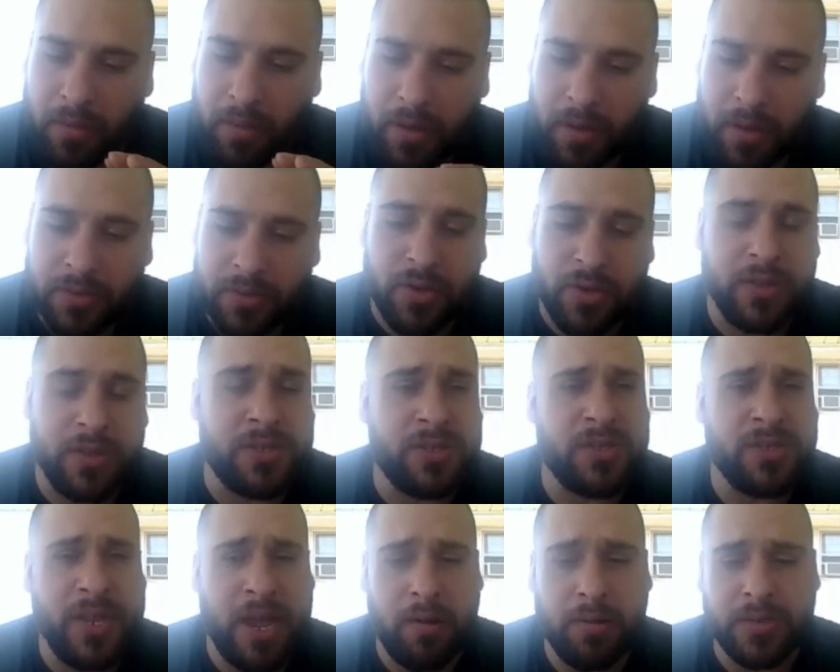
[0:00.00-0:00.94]
So this
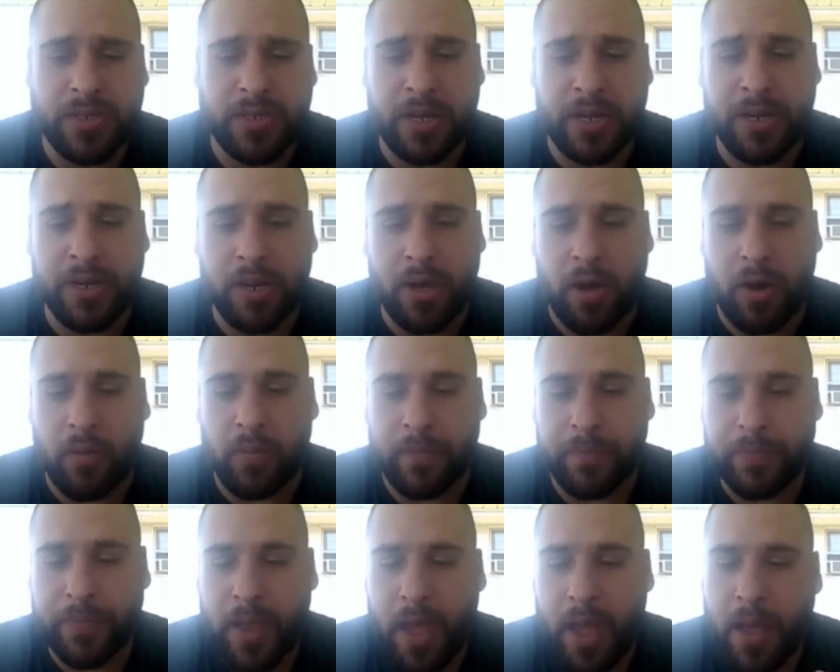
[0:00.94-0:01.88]
is how it's going to go.
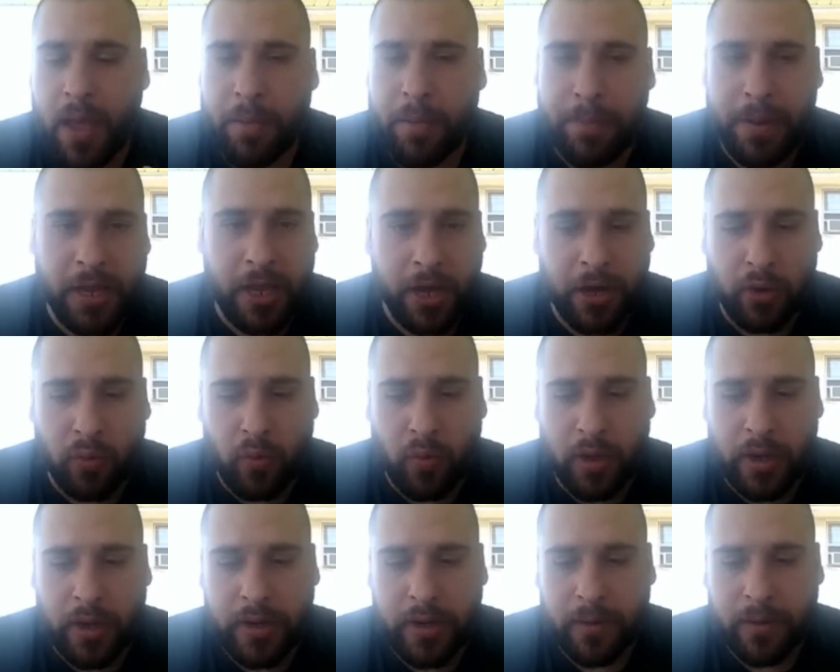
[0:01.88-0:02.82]
Beginner
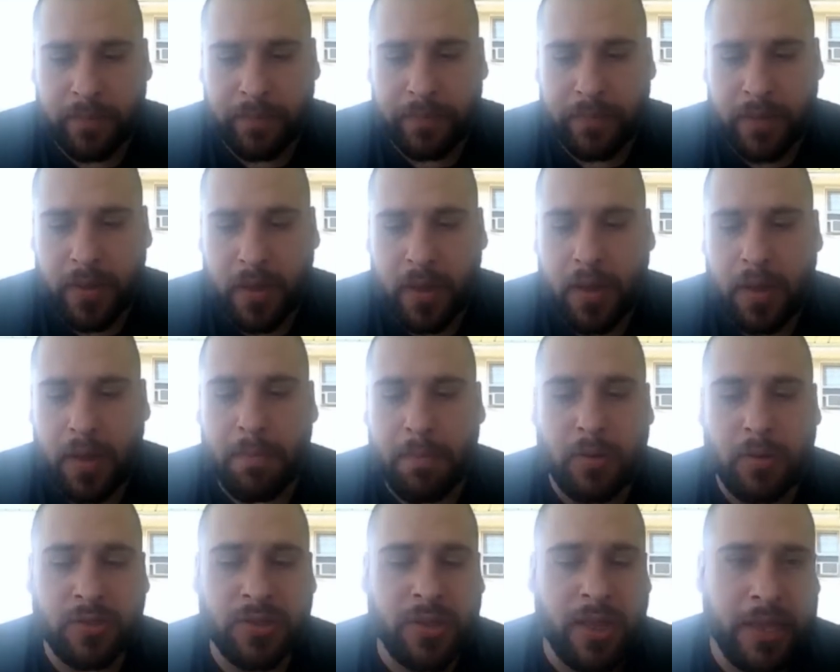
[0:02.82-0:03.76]
wood.
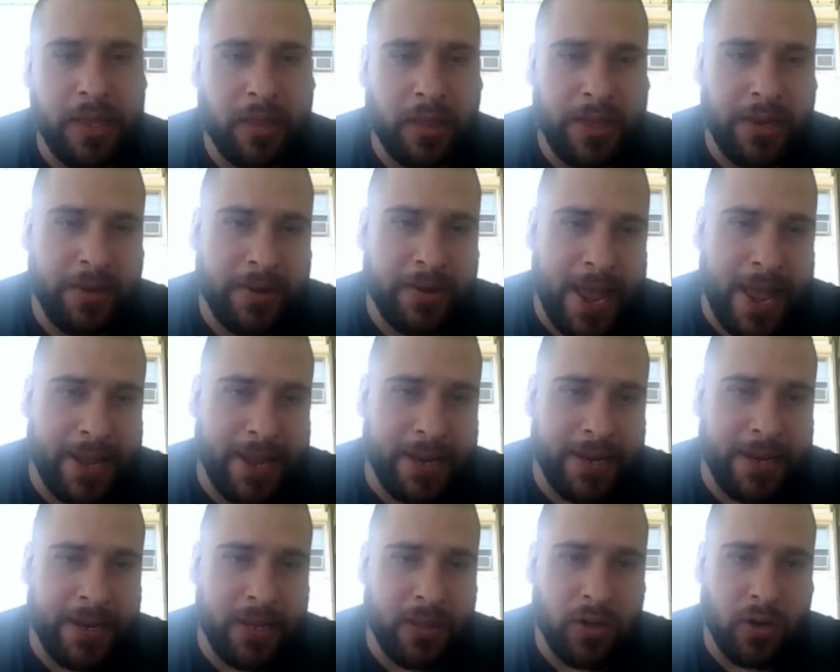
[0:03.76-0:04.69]
Most likely you're not going
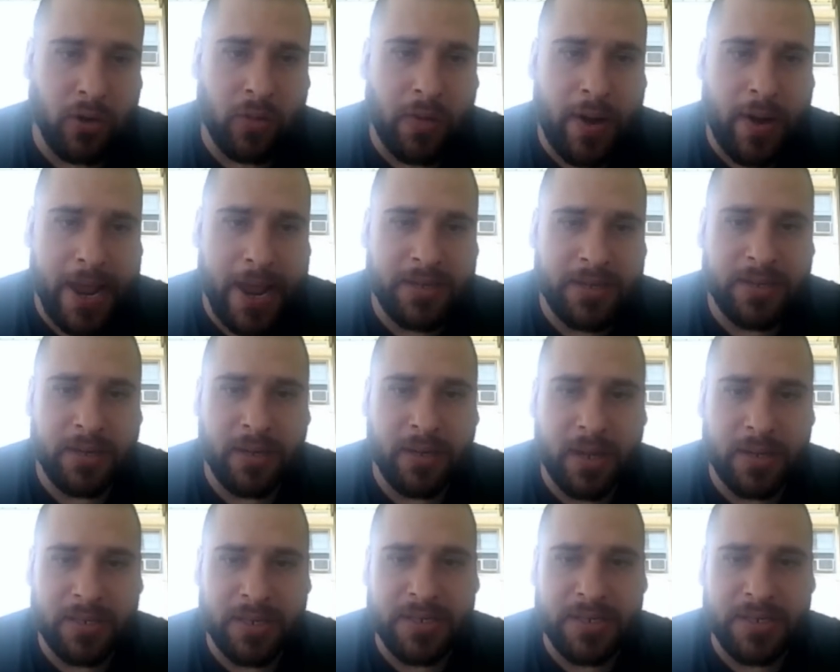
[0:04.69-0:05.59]
to get the Horizon because it's